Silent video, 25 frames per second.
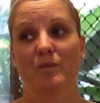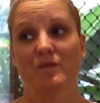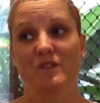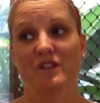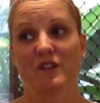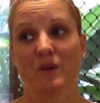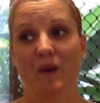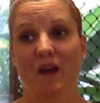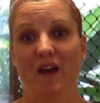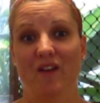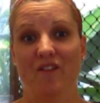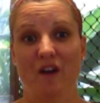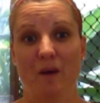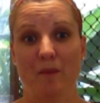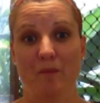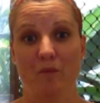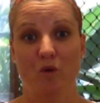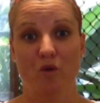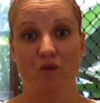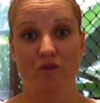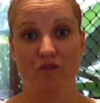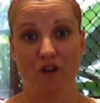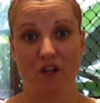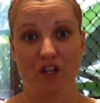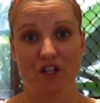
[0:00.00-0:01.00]
So we have our
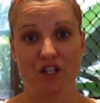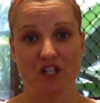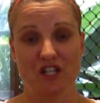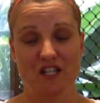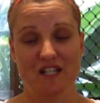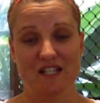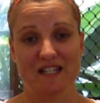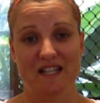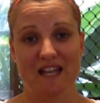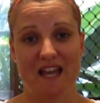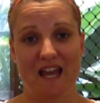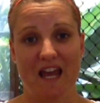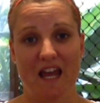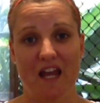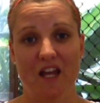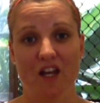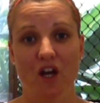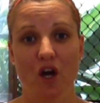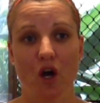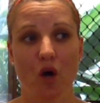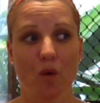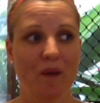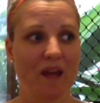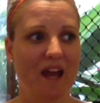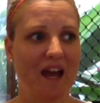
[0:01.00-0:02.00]
morphology scan.
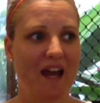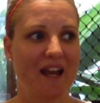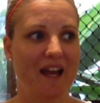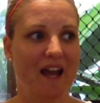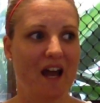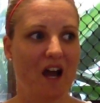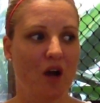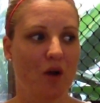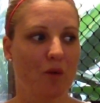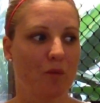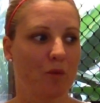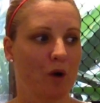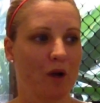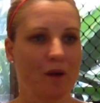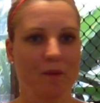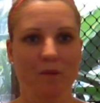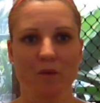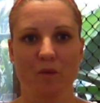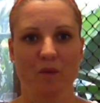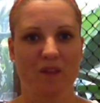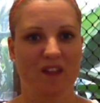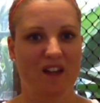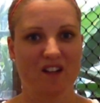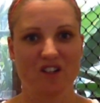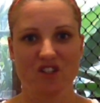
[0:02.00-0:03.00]
Oh, we had our
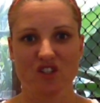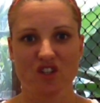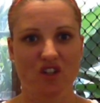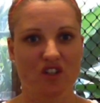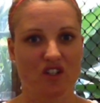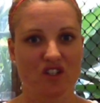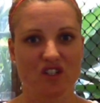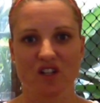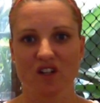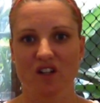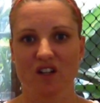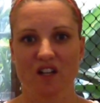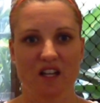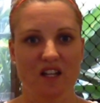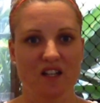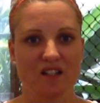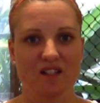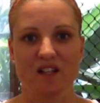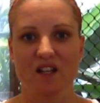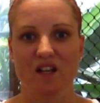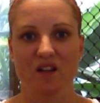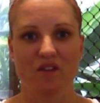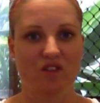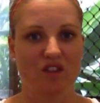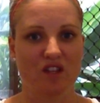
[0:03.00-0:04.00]
appointment with our doctor and he
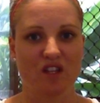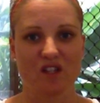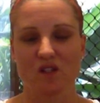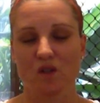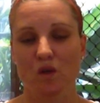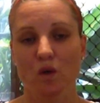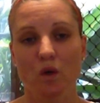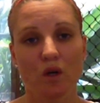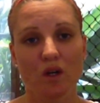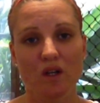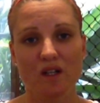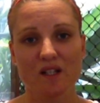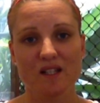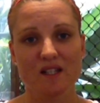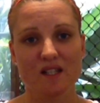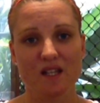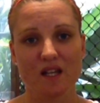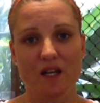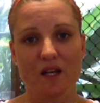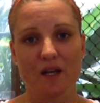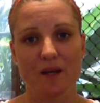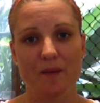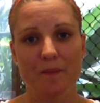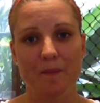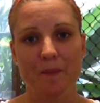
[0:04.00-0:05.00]
said everything's
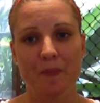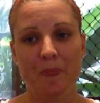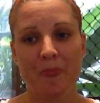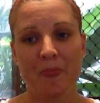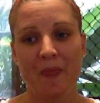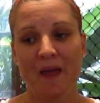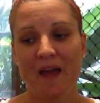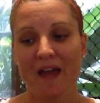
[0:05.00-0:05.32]
awesome.